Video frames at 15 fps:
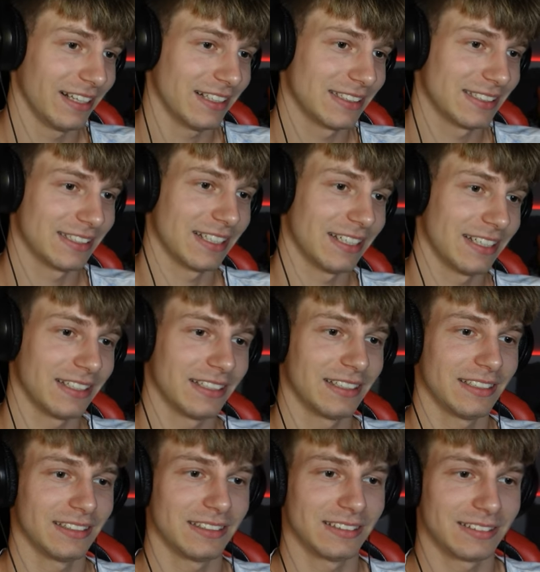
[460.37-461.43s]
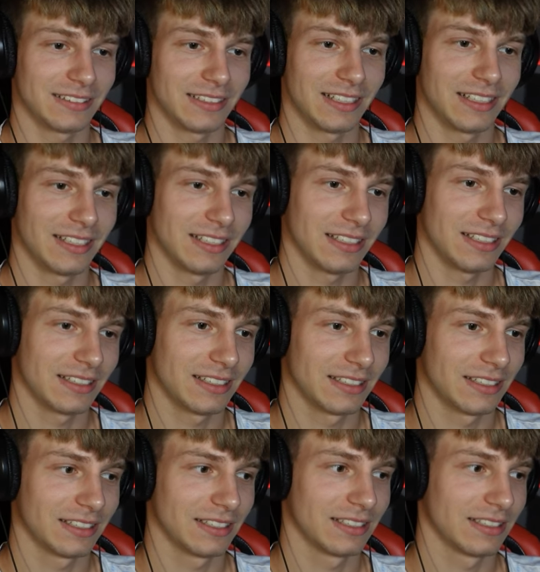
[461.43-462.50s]
Let's say, like,
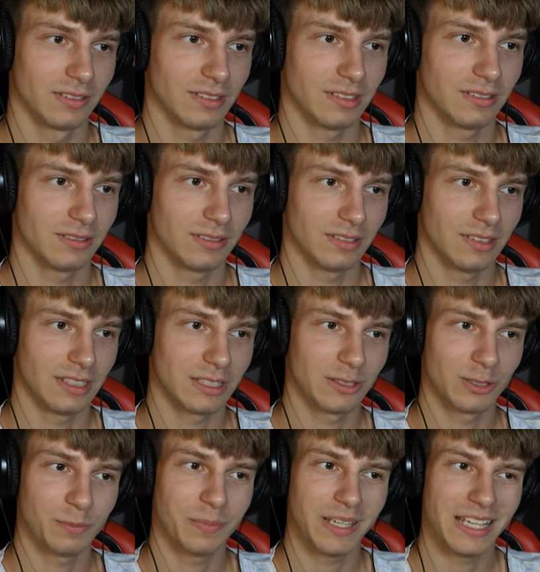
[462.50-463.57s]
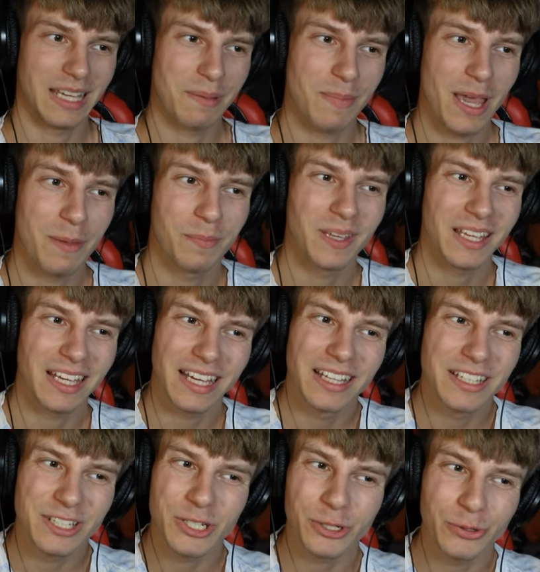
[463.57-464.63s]
it could be maybe
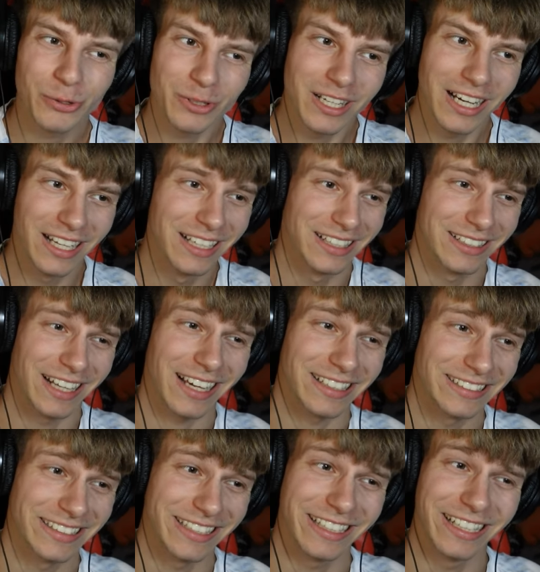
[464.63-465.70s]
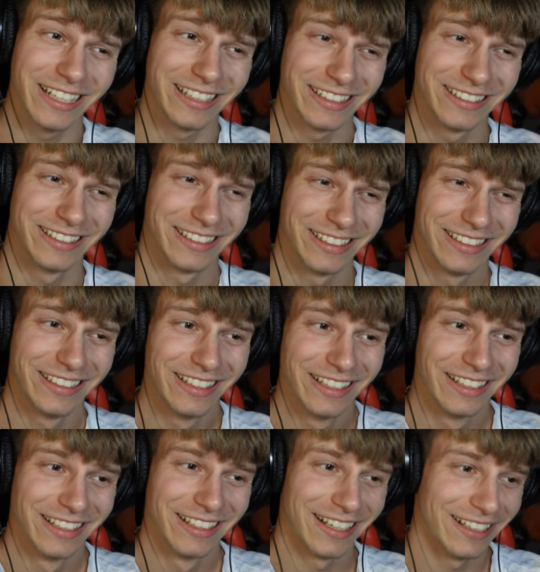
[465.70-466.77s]
in June next year.
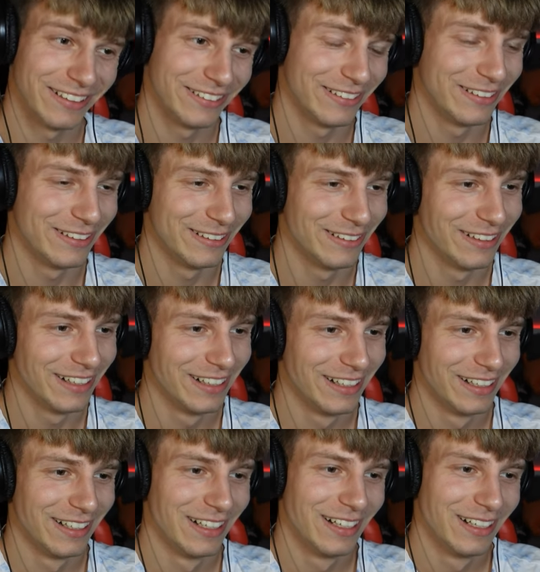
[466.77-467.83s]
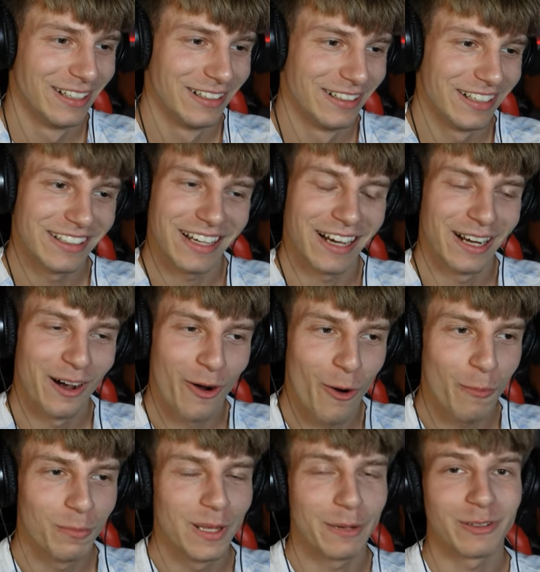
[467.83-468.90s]
I don't know. But I
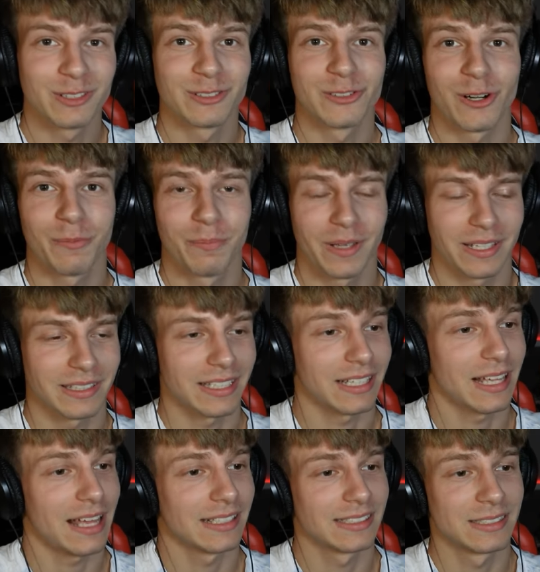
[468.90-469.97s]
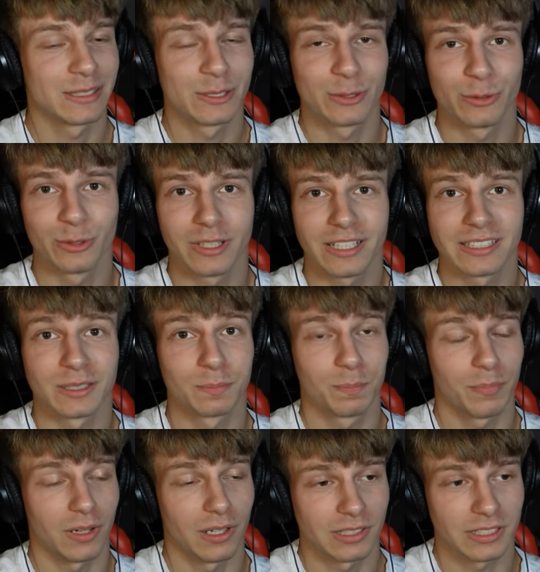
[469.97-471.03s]
hope they will drop it as soon as
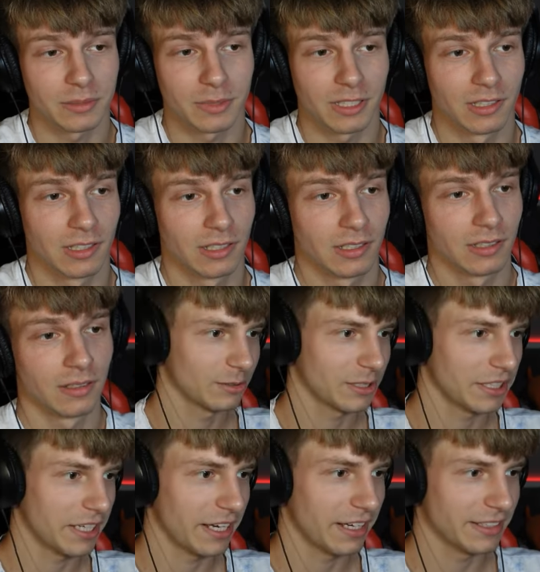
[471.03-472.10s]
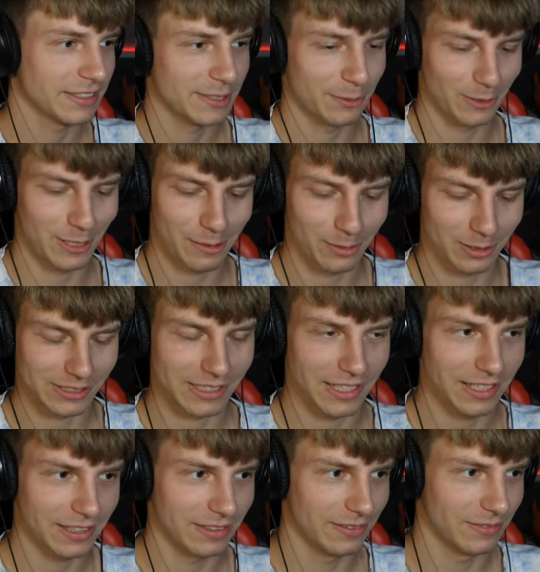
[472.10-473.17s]
possible. Okay, guys, so that was
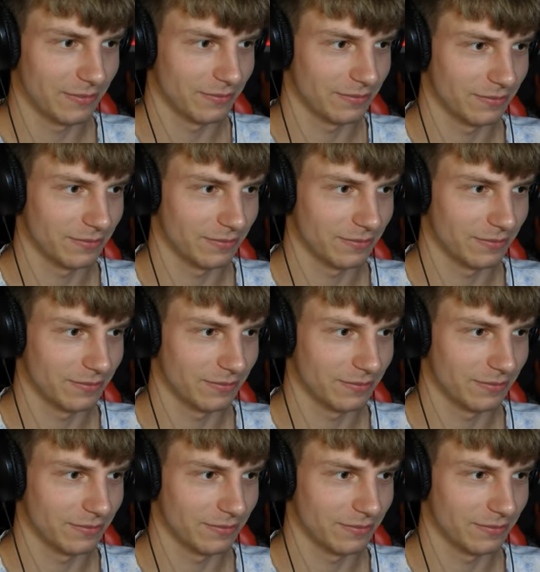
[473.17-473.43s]
it.